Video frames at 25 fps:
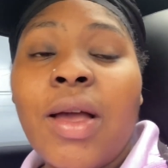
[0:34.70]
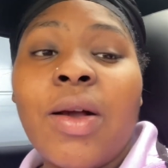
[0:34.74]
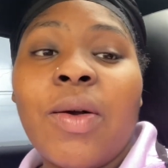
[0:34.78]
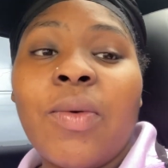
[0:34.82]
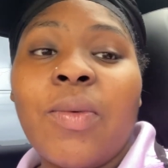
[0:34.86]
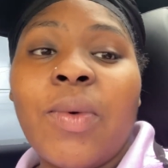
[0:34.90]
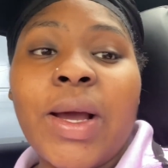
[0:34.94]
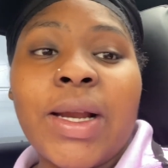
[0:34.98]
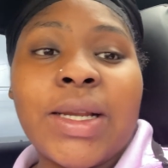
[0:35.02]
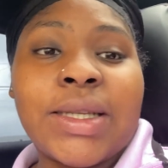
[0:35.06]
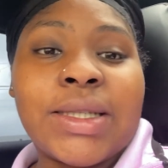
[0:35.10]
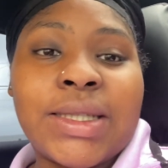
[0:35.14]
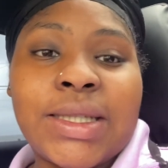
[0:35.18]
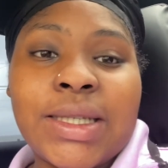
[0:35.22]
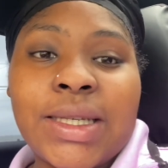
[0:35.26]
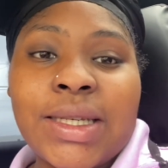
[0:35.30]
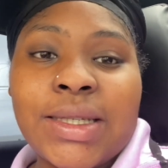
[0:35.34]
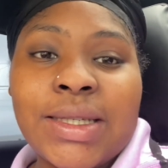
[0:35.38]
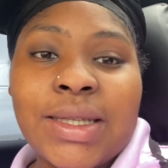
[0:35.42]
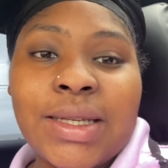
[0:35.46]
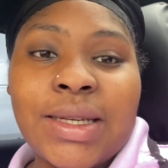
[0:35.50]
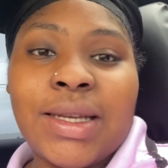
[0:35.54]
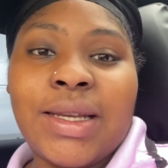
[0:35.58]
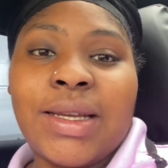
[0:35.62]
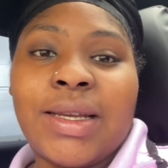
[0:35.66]
why the
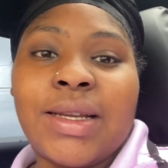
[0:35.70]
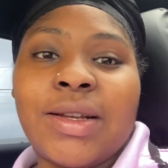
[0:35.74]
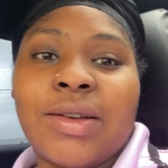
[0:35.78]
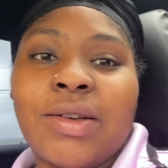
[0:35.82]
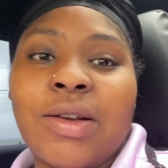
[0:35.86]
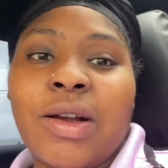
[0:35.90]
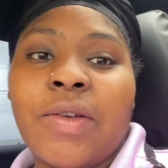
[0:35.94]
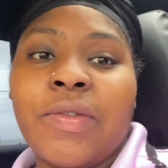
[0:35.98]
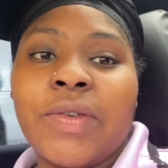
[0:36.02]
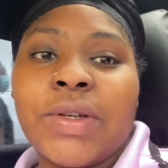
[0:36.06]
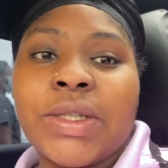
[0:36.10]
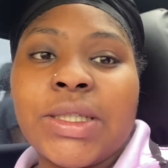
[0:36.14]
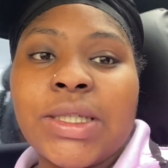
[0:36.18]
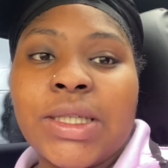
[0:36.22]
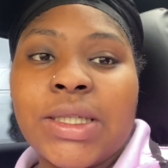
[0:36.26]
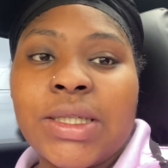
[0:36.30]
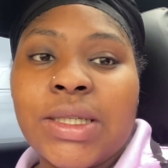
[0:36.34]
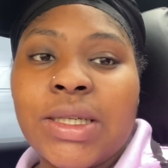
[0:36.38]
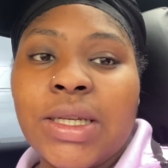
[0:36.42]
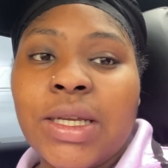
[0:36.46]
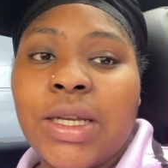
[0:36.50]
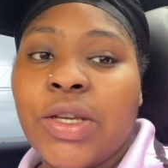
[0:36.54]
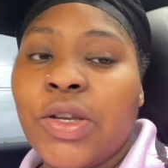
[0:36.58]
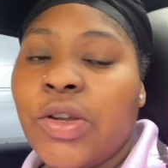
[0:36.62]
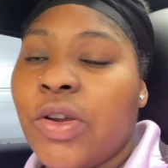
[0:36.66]
season in, the crawfish season
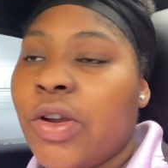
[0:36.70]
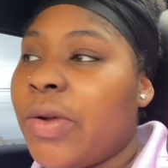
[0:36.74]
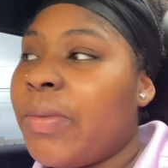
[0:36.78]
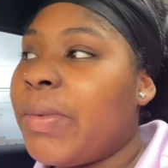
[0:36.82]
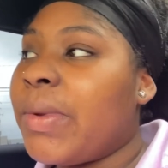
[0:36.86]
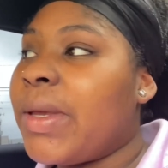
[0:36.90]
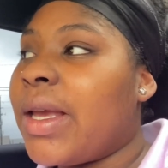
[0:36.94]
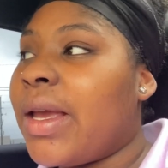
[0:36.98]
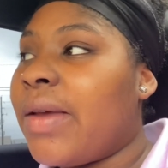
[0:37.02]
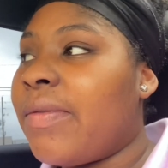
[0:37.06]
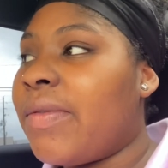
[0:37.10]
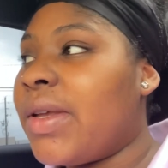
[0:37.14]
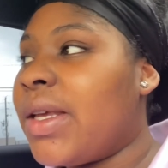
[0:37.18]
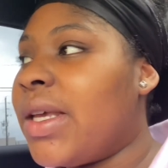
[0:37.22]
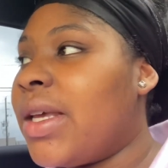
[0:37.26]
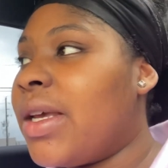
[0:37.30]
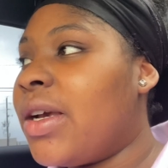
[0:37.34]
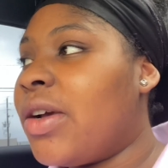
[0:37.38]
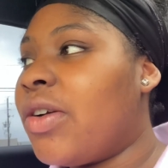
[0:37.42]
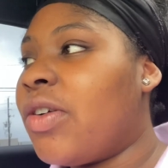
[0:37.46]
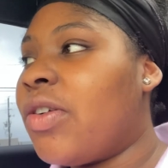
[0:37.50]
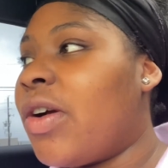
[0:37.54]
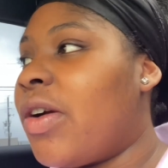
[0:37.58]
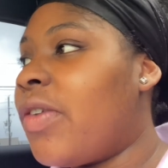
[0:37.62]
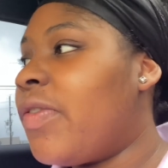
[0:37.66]
in, girl, we having to get
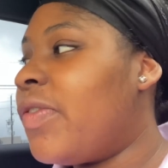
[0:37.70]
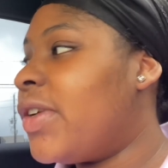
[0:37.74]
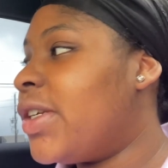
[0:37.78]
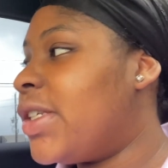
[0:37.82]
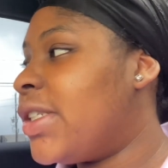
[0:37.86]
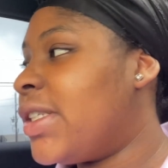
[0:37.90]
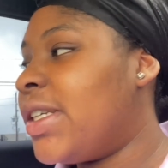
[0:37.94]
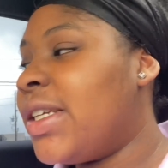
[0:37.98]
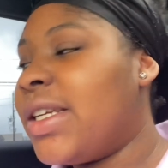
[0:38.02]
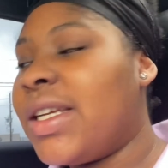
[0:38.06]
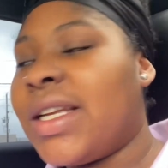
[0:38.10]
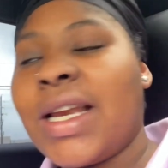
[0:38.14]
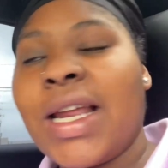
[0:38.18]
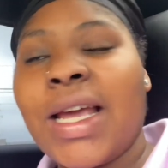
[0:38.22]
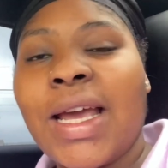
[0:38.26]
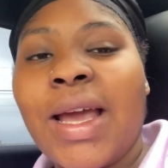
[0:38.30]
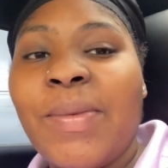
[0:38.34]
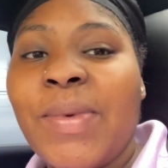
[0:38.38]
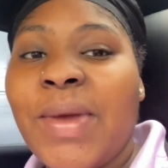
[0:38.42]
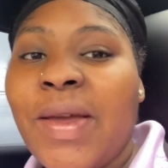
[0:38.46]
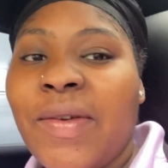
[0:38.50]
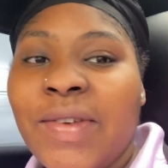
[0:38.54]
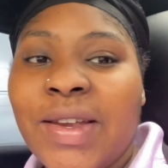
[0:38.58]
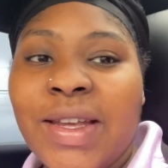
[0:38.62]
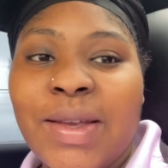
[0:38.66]
her crawfish in. Like, I
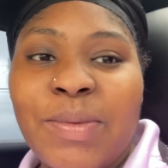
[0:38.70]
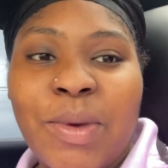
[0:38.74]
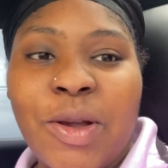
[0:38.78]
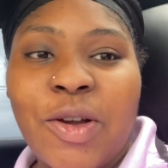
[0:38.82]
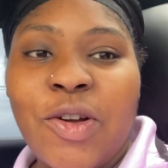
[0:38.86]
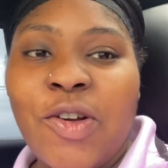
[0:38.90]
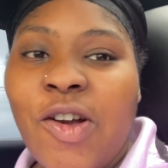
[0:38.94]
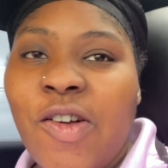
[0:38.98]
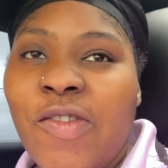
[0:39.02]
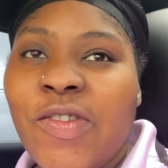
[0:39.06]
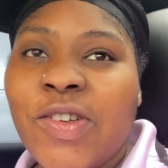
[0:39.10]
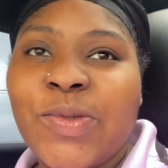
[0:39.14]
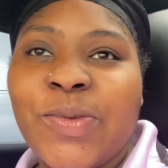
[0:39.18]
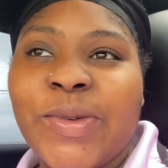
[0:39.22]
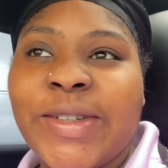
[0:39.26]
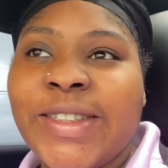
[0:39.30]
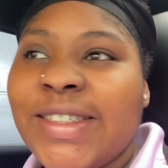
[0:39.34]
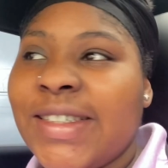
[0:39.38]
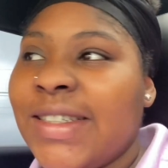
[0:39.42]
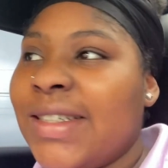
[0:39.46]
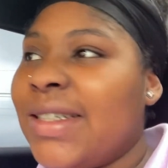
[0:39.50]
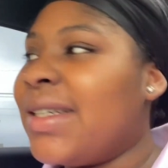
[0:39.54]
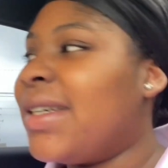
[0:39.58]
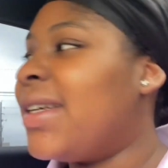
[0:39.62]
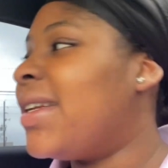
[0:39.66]
be having to eat my crawfish. What's
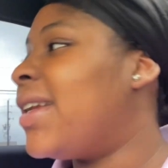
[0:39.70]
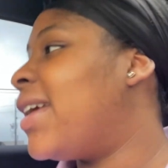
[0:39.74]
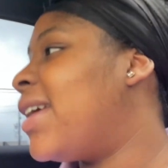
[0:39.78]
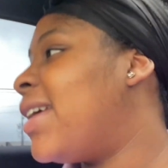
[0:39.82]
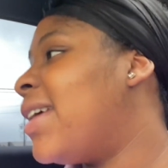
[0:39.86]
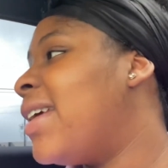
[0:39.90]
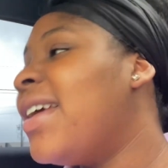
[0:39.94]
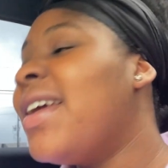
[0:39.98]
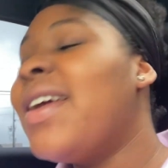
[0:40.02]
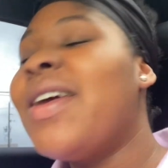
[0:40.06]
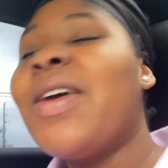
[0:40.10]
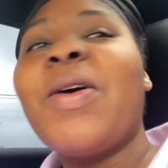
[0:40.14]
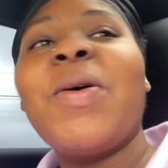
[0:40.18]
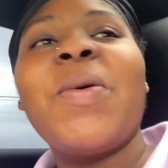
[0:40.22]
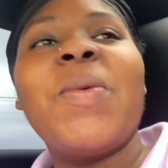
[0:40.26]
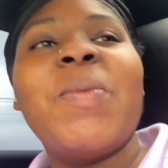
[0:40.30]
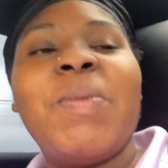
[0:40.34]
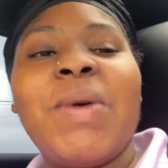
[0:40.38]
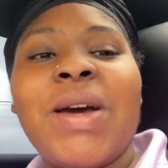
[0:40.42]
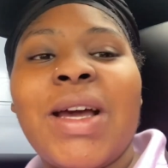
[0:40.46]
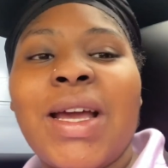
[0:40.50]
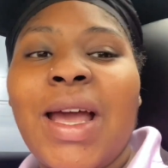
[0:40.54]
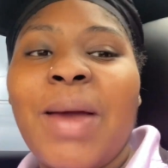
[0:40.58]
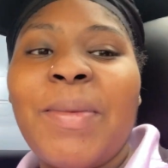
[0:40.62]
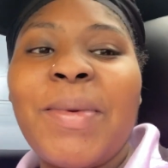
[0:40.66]
she looking at?
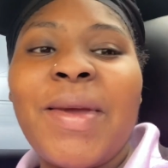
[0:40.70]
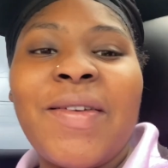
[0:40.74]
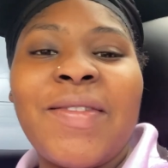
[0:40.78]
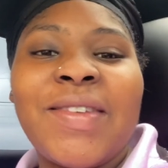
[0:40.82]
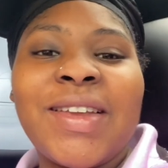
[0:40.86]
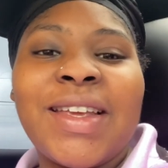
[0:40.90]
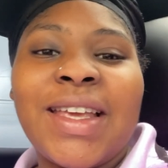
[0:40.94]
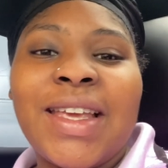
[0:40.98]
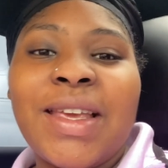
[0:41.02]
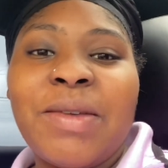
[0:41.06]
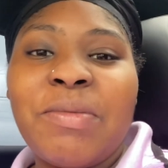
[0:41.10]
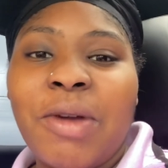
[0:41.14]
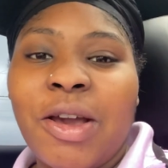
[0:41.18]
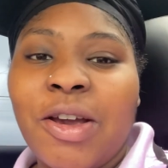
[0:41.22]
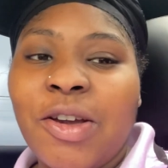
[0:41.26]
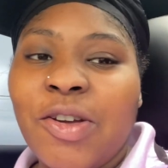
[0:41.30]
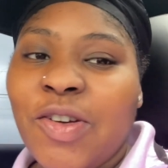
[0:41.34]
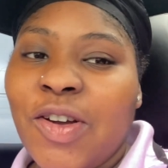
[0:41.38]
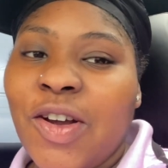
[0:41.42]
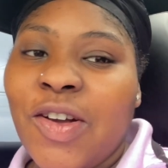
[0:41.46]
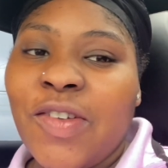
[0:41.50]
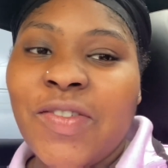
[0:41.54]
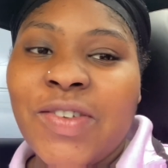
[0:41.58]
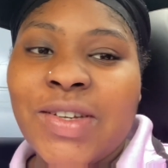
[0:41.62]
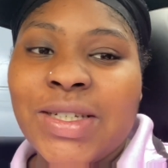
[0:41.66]
But I be having to eat my
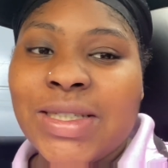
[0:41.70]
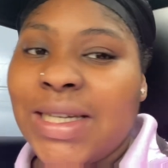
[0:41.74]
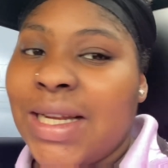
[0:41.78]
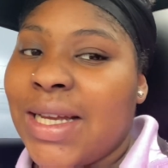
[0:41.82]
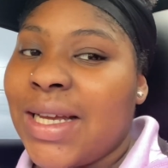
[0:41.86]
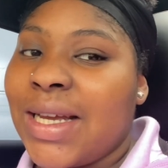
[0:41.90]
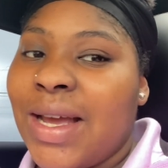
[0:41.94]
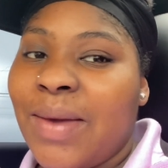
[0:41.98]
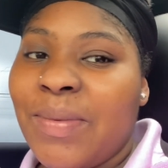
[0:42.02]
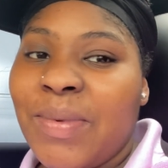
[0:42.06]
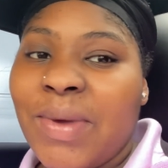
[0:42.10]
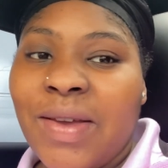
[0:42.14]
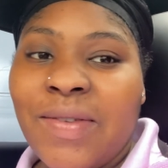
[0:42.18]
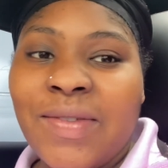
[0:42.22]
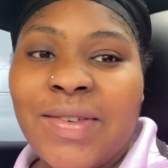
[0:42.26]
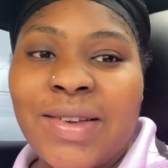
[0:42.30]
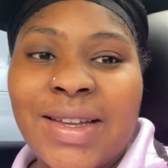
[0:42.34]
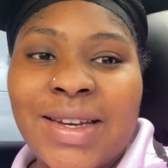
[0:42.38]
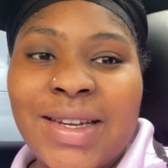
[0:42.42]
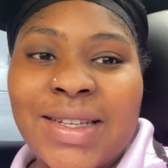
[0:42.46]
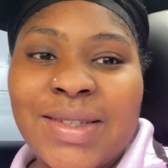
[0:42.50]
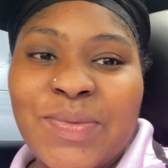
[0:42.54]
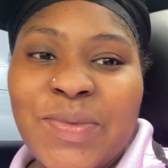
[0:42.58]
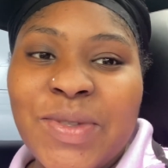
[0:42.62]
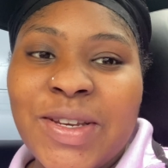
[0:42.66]
crawfish. Like, I be having to
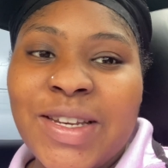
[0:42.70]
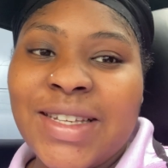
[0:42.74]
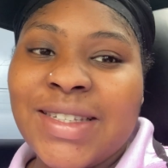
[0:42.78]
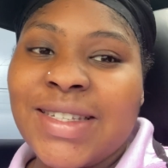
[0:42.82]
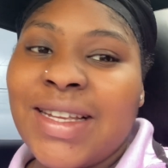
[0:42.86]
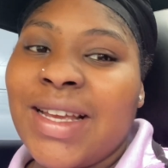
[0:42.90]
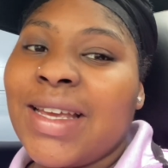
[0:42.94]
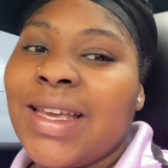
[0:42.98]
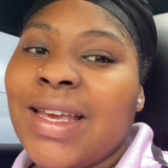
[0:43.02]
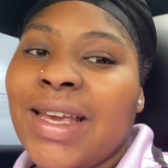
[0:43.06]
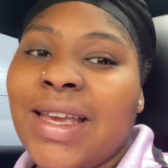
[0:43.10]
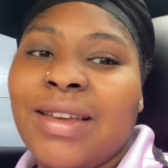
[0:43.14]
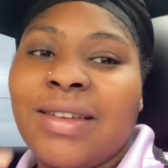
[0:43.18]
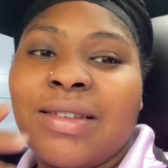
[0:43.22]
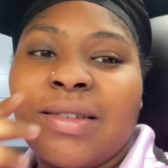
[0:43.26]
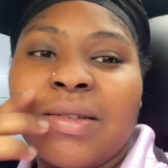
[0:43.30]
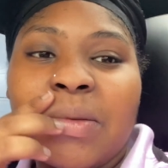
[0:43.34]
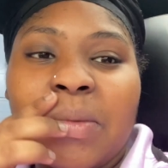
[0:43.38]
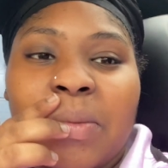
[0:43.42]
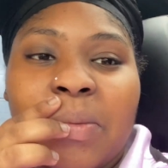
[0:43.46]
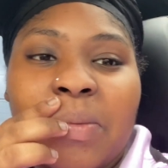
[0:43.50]
get as many as I can.